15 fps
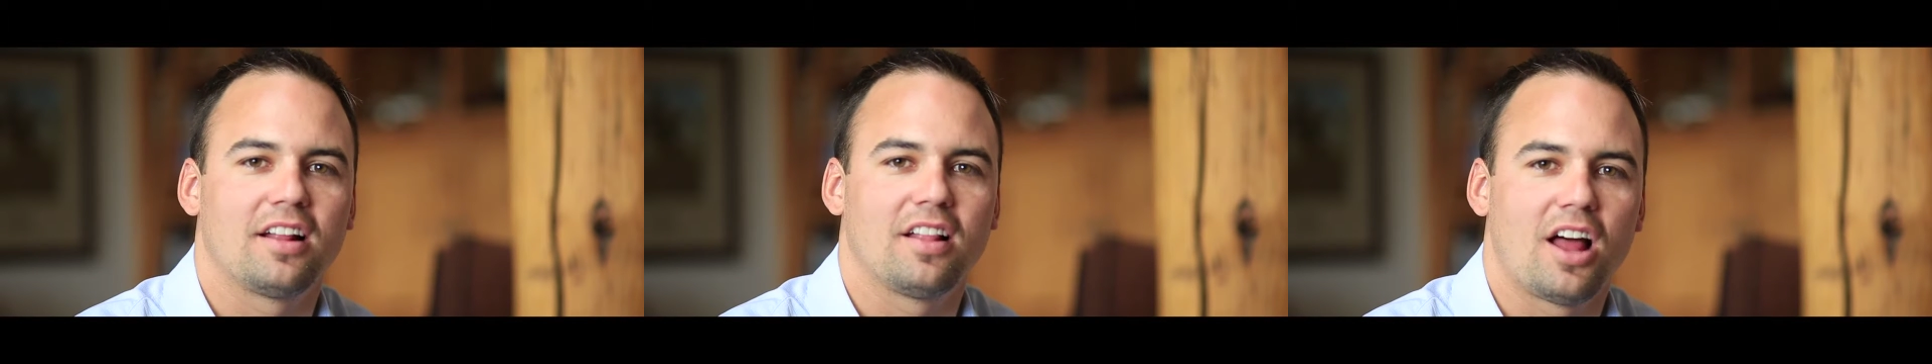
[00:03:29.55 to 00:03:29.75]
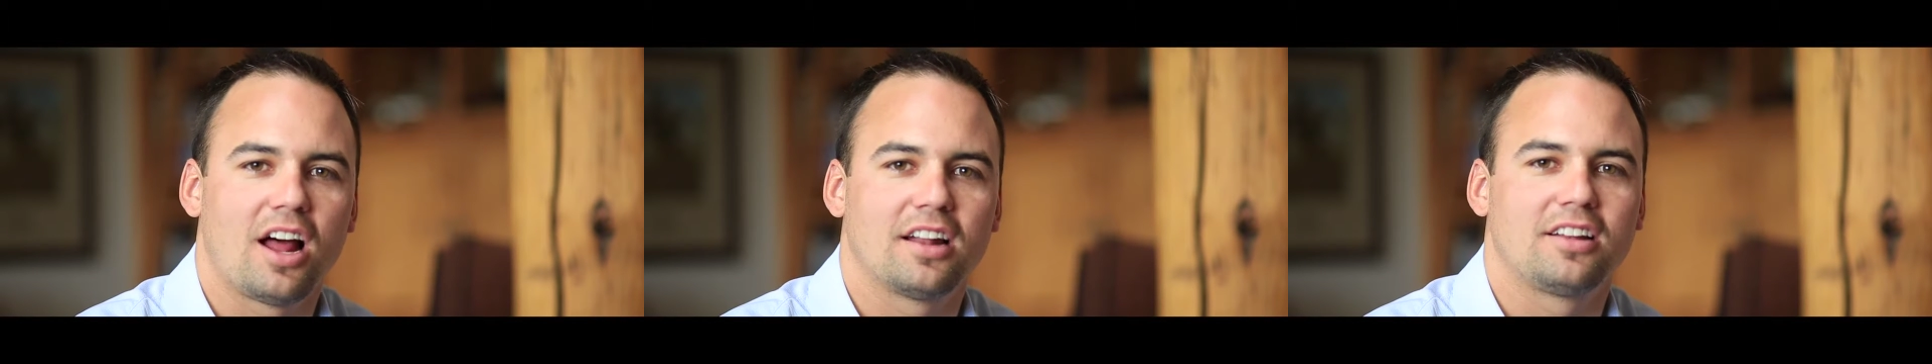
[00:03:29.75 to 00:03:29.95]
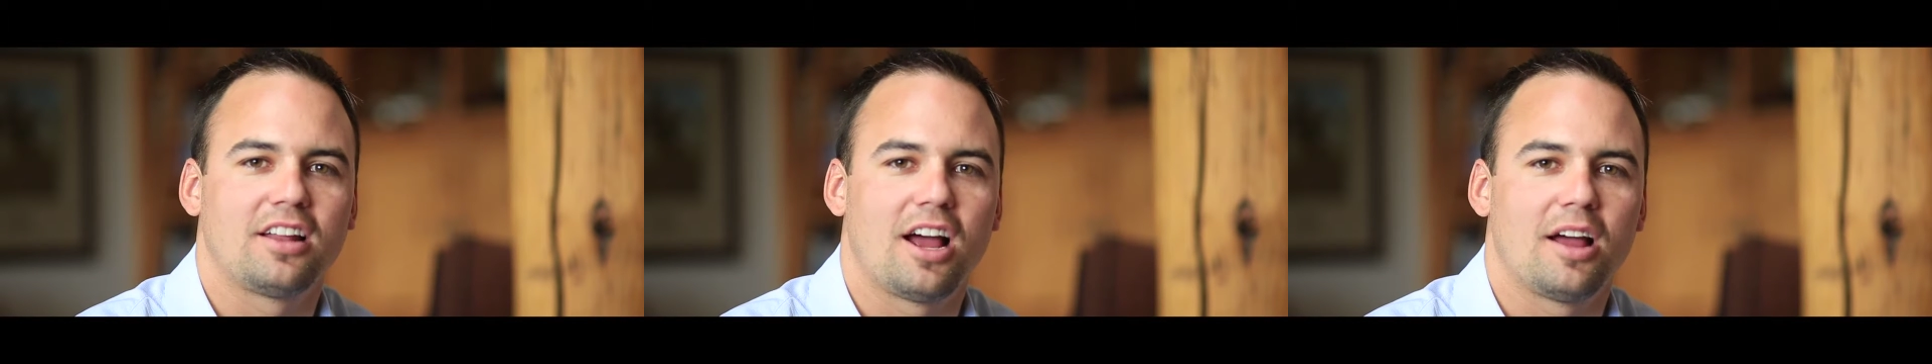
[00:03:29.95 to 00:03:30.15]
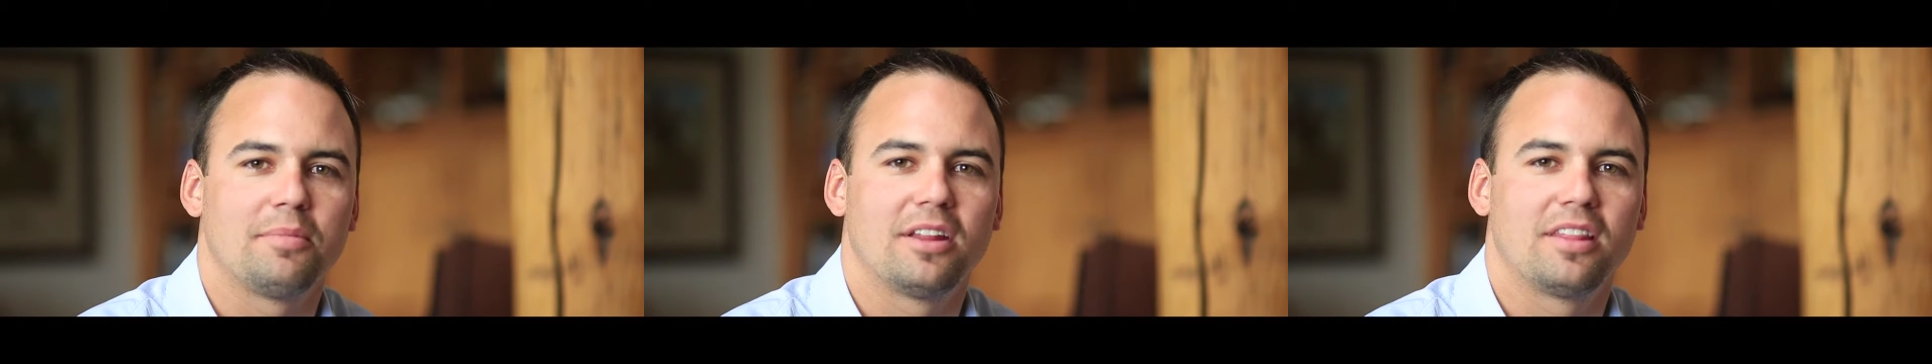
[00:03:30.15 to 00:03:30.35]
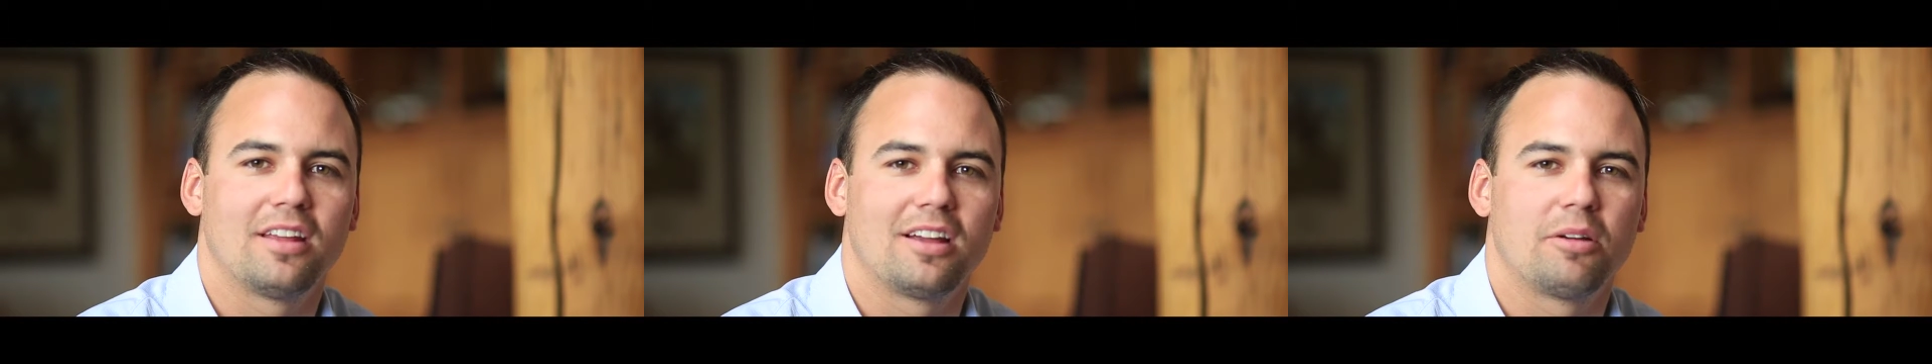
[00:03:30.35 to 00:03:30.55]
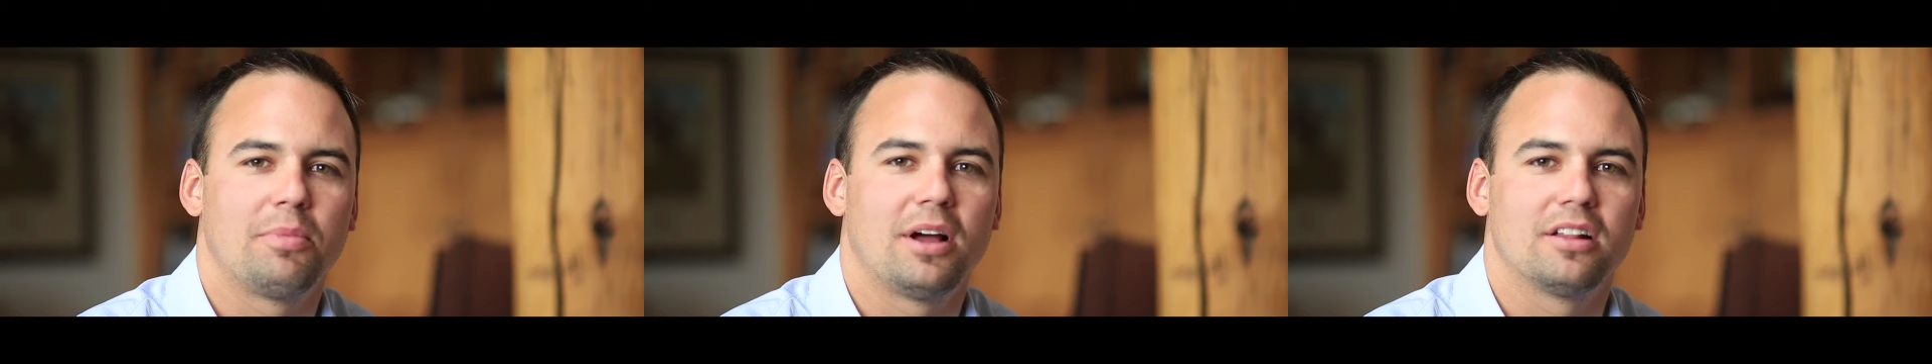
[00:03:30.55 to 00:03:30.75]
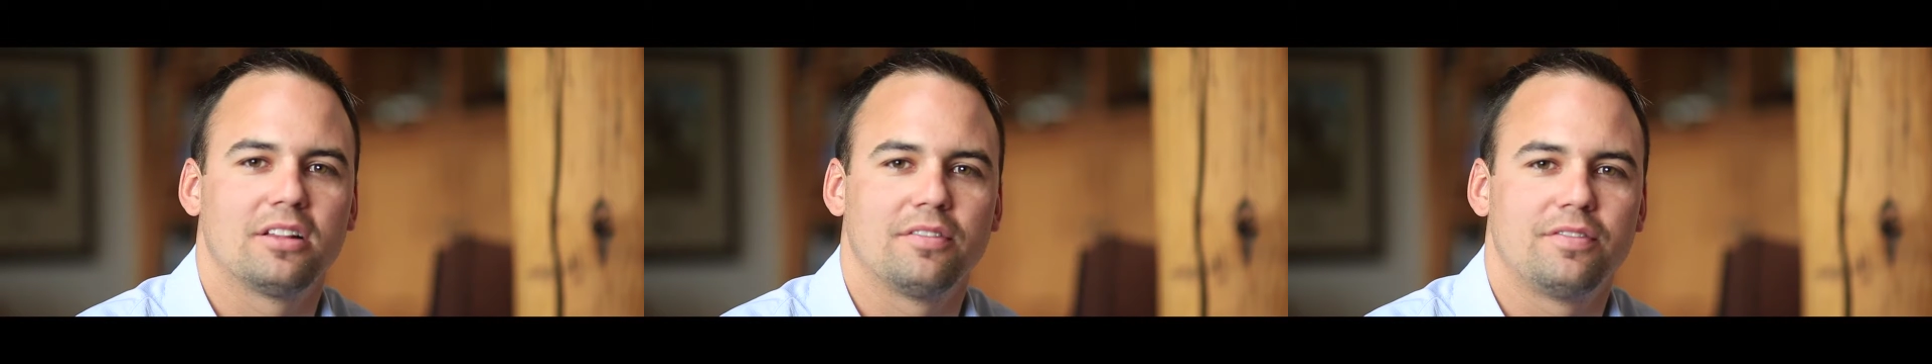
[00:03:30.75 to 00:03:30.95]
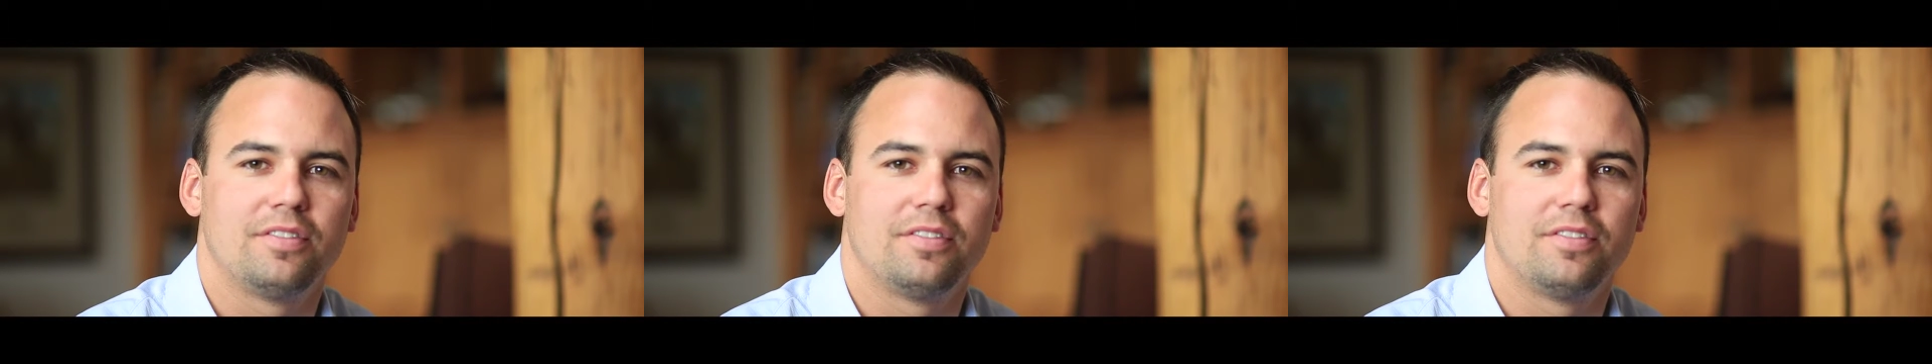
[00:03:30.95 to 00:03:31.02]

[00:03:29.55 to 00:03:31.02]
a lot of time to think about the